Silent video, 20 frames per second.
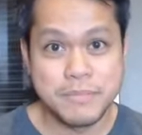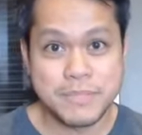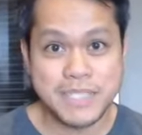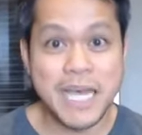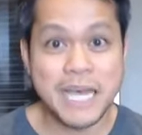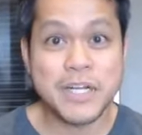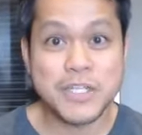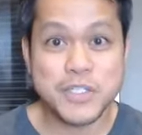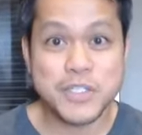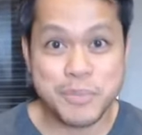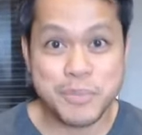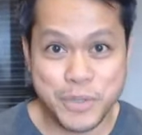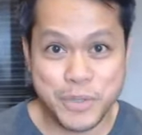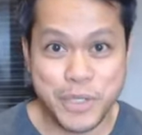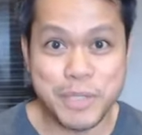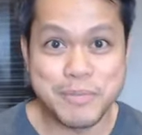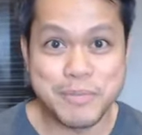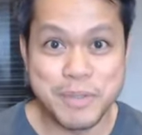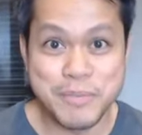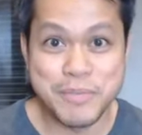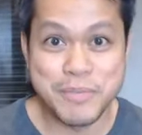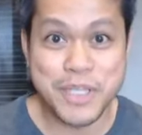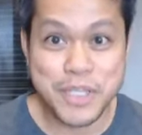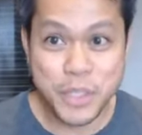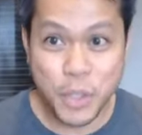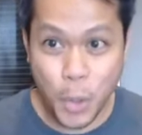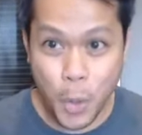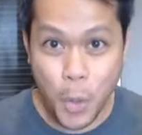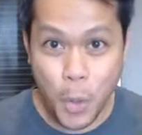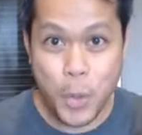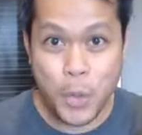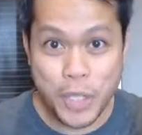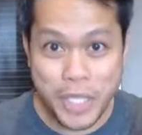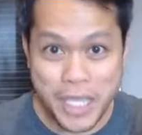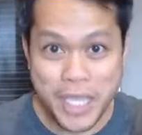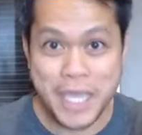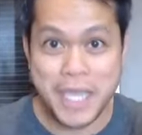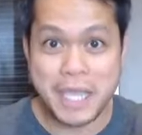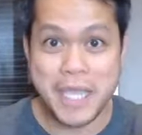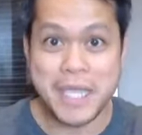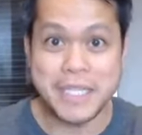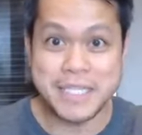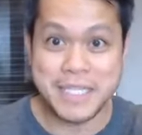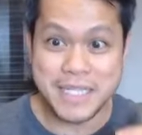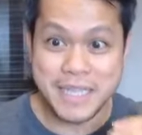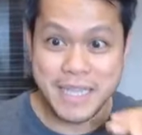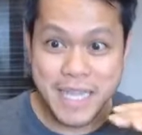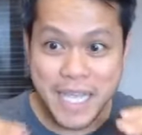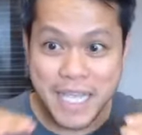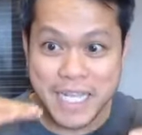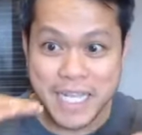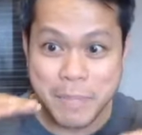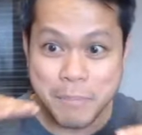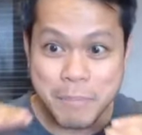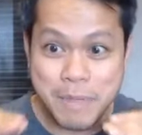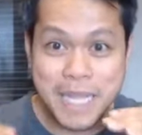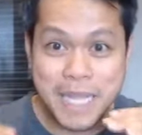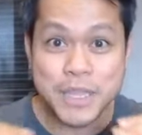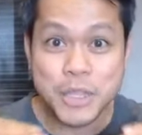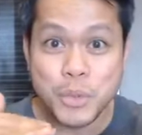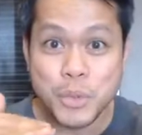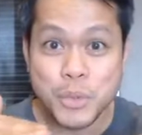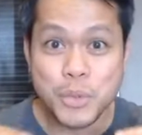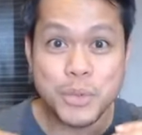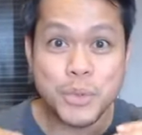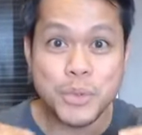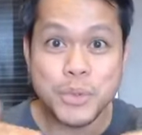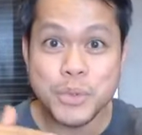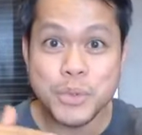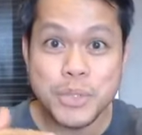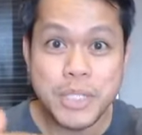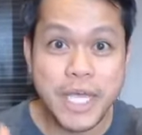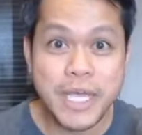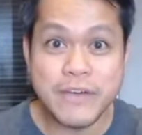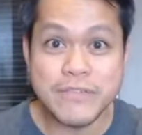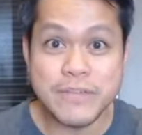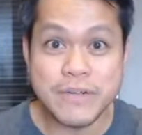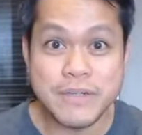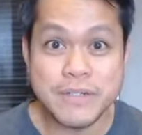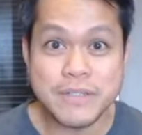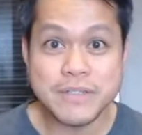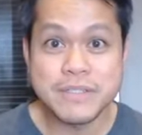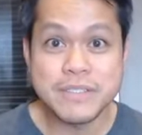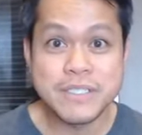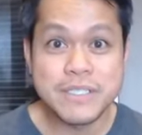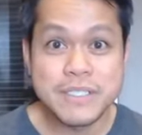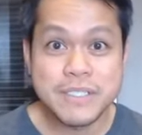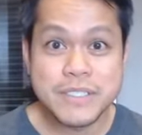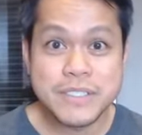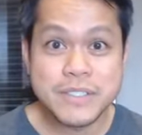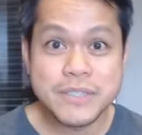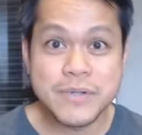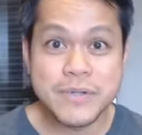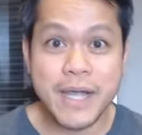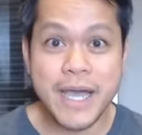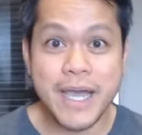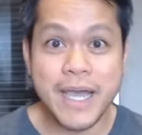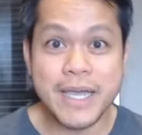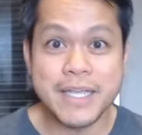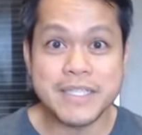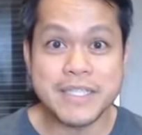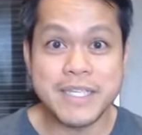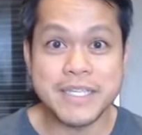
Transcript: That is a problem. That okay, that like plateau level, right?